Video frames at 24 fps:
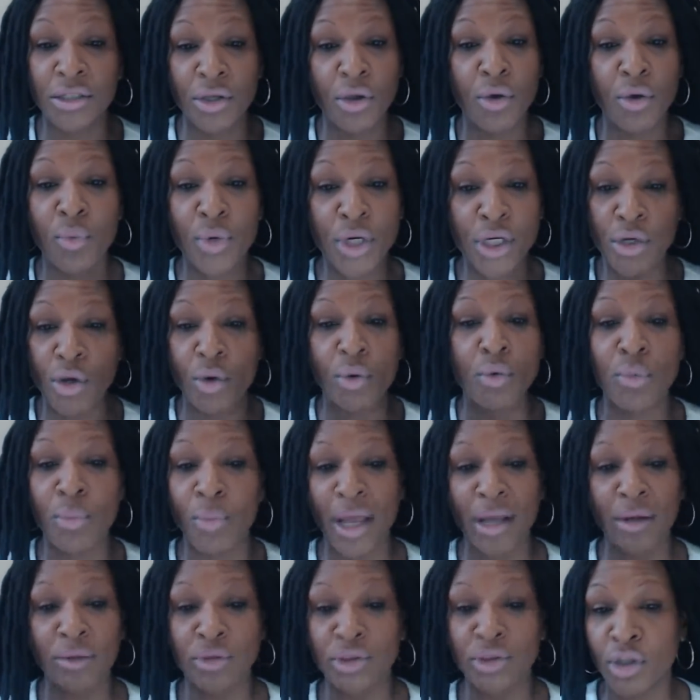Yo, we know
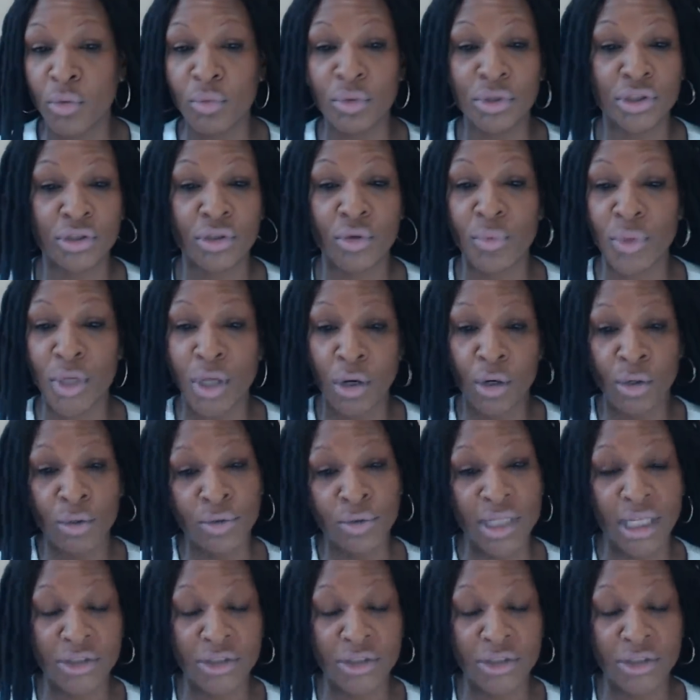about so-and-so. We heard